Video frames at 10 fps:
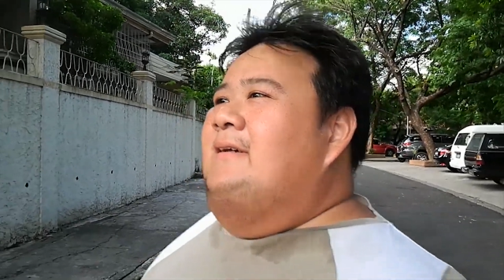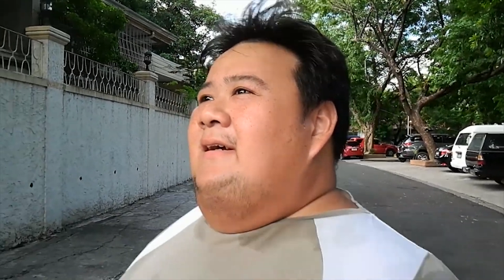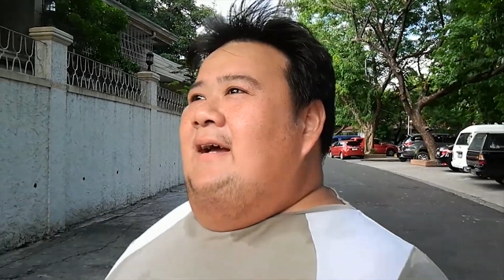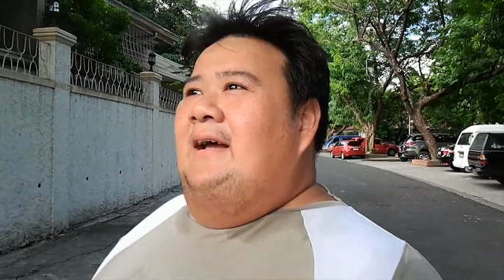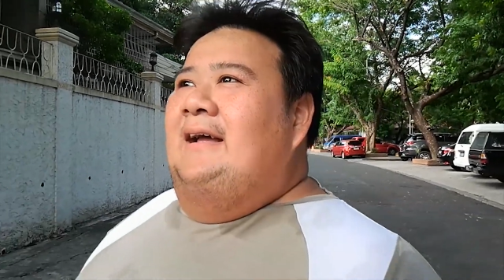
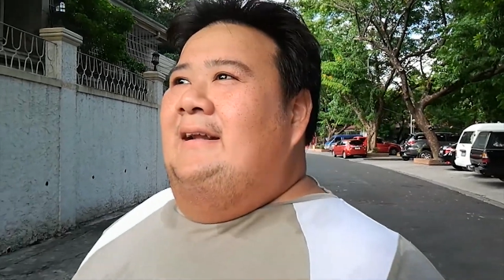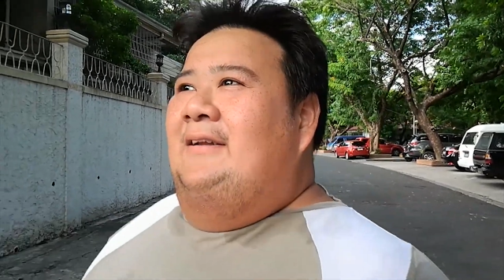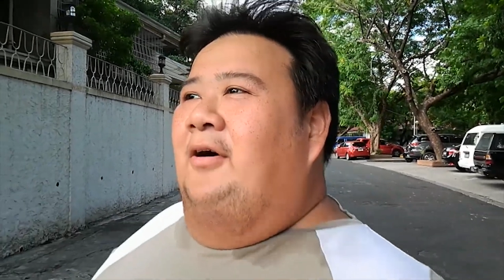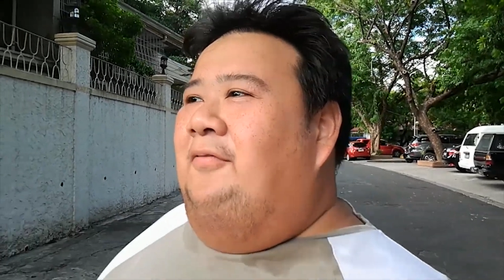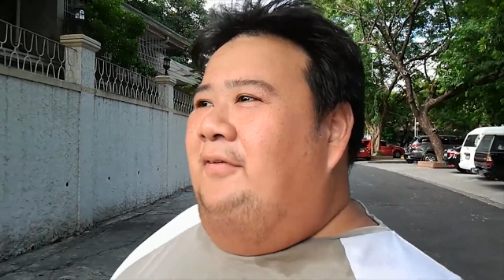and
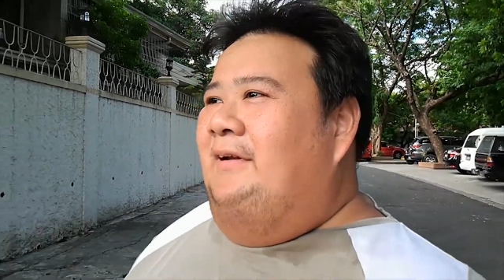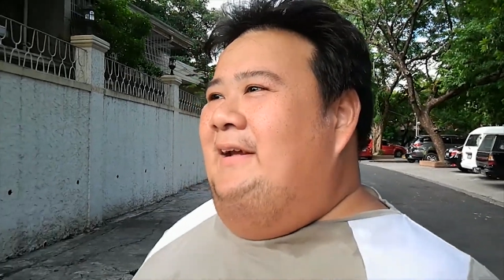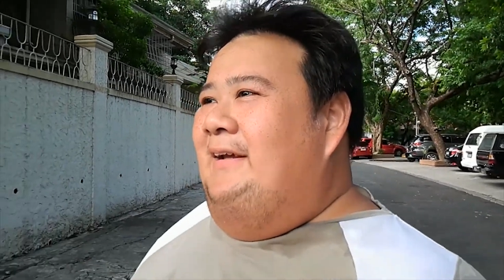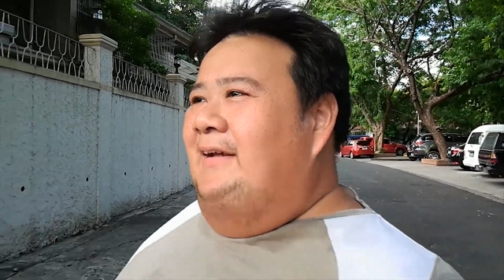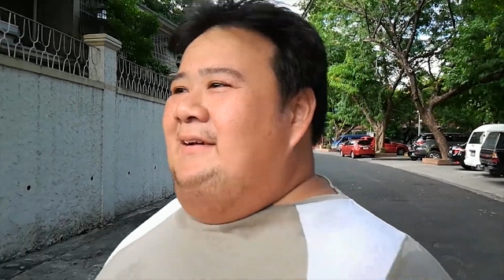
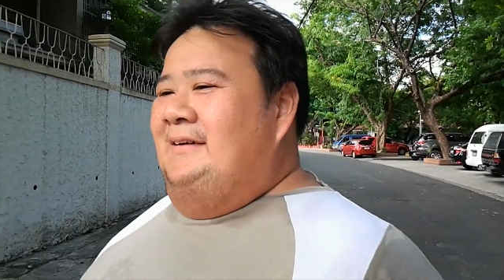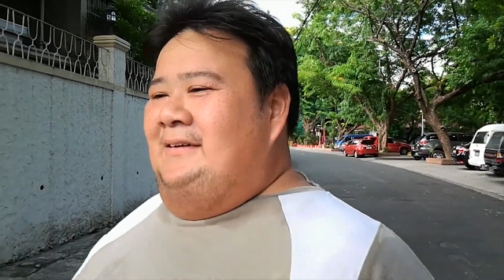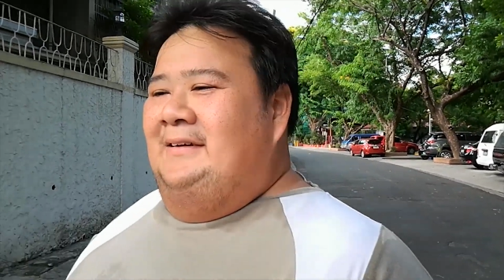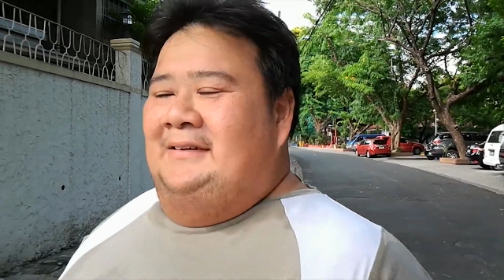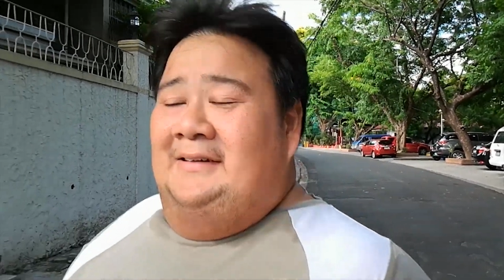hopefully
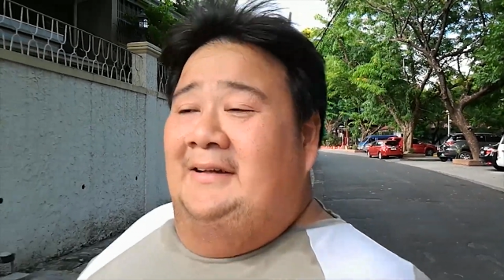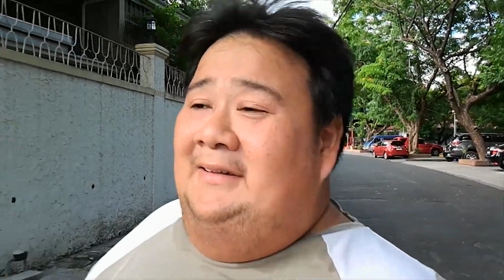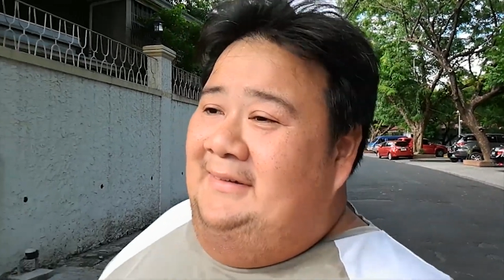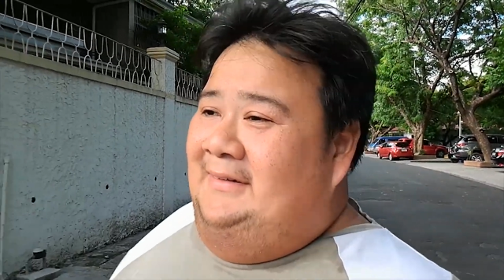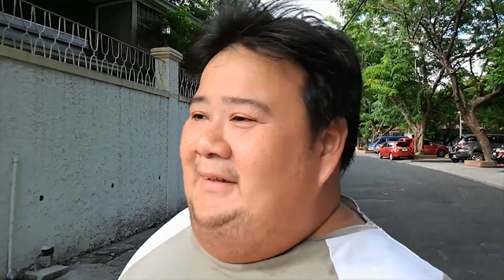
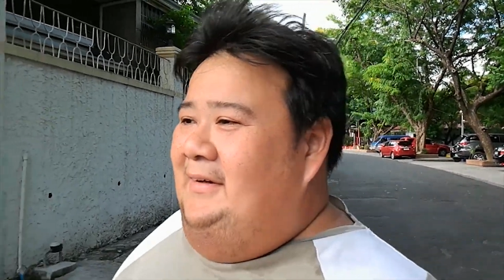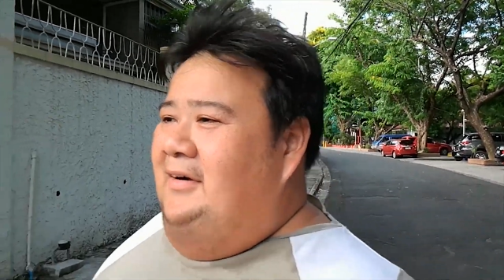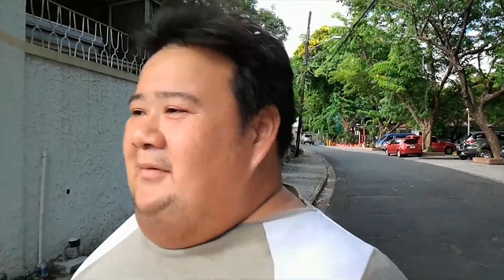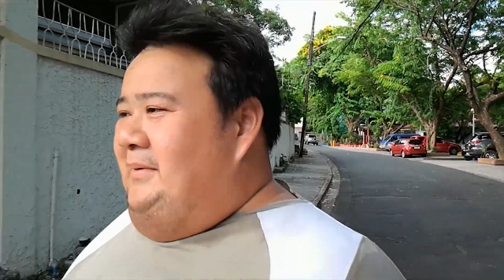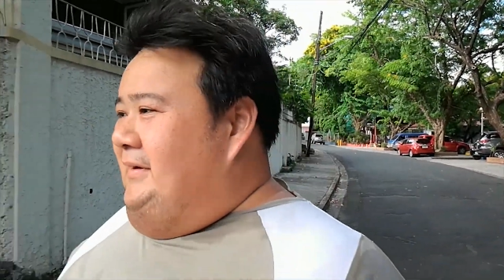they're
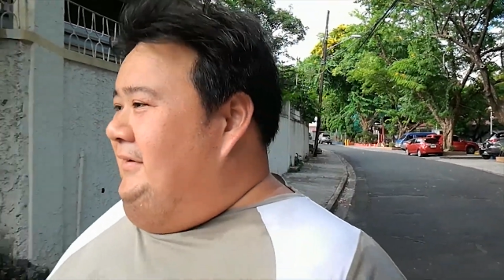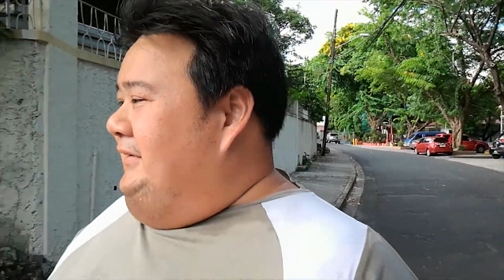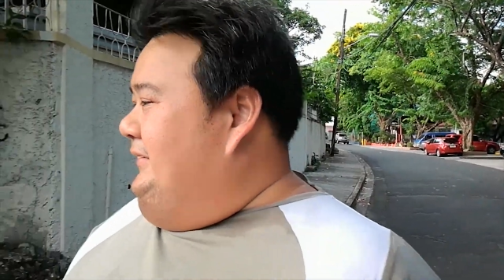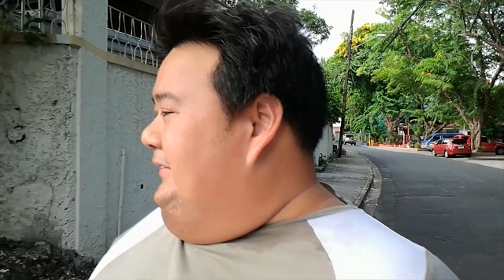gonna be good.